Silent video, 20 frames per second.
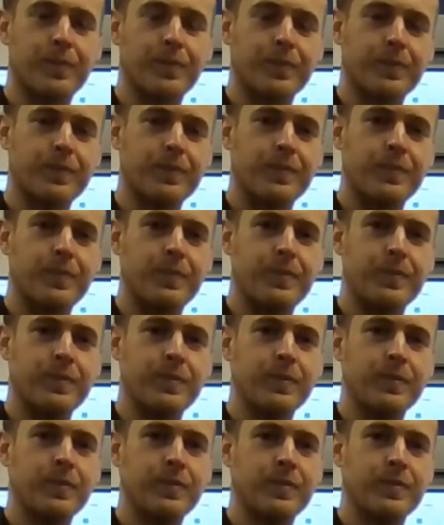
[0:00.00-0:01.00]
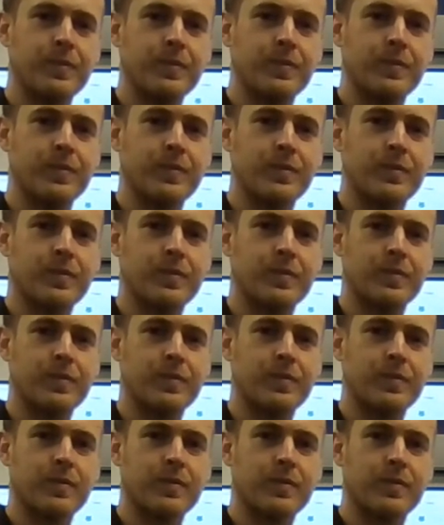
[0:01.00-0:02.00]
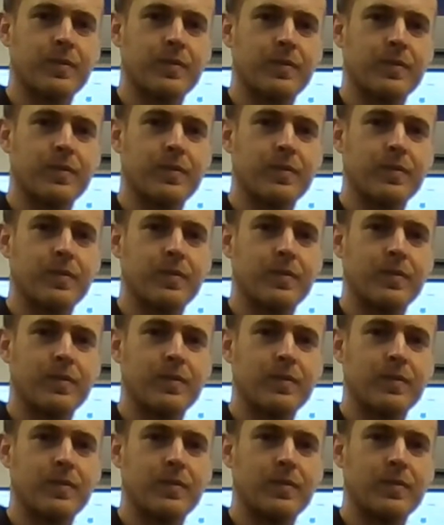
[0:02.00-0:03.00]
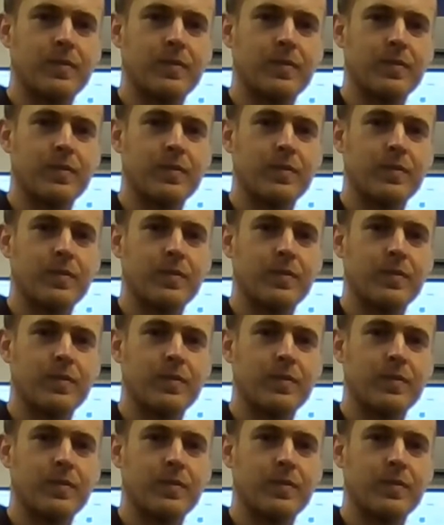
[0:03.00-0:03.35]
(no one is talking)